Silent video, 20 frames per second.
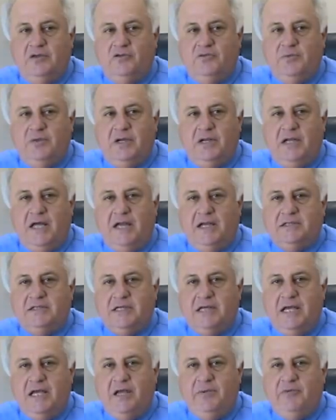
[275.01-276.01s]
spend a lot of
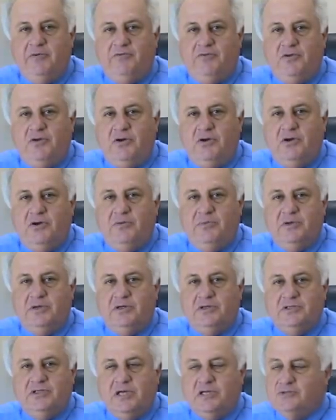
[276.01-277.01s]
time in Florida
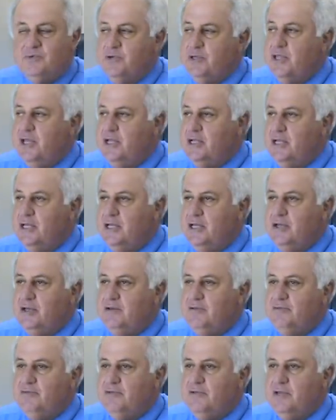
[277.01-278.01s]
because that's where they
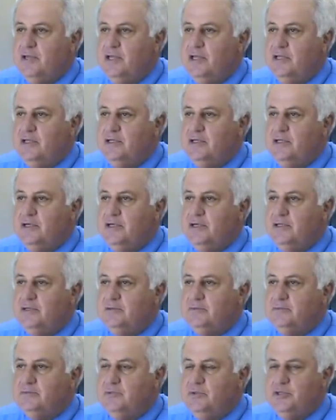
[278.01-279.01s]
live, and
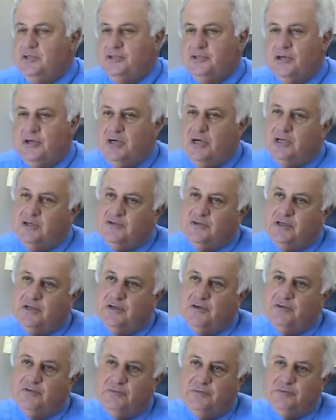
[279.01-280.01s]
we enjoy
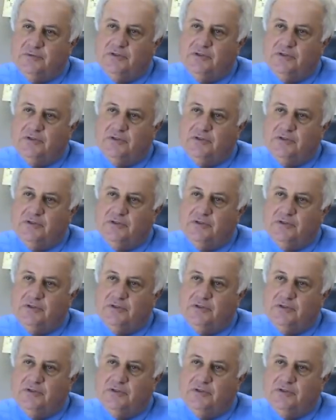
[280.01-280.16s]
ourselves.